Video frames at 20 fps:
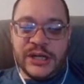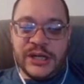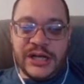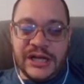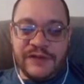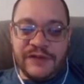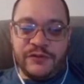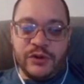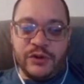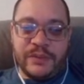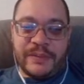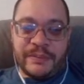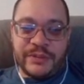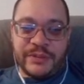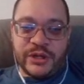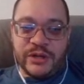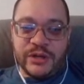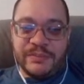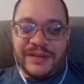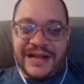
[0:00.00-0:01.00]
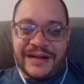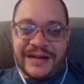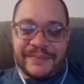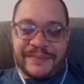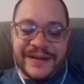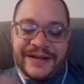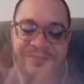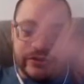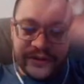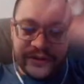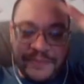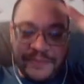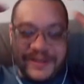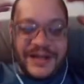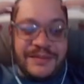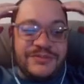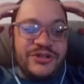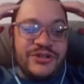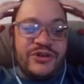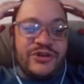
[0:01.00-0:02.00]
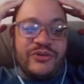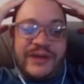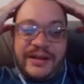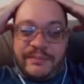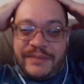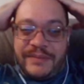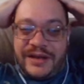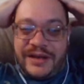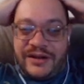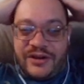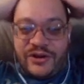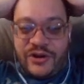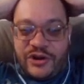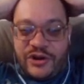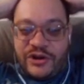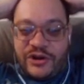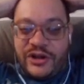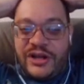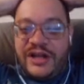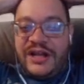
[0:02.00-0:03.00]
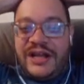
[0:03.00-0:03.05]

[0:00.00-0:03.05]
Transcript: If you are pumping your Black Panther, it becomes a great meta card.